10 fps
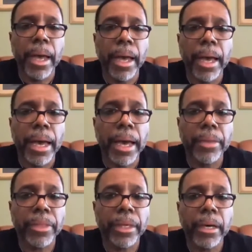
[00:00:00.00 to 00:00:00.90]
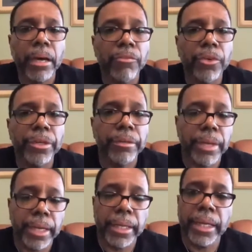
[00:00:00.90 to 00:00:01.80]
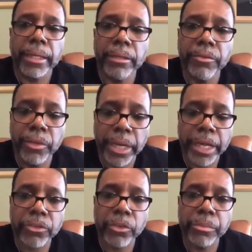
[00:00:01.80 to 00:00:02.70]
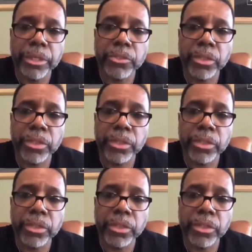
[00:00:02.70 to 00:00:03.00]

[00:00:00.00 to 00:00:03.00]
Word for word: I, I, thank God for you. I, I, love you guys so much.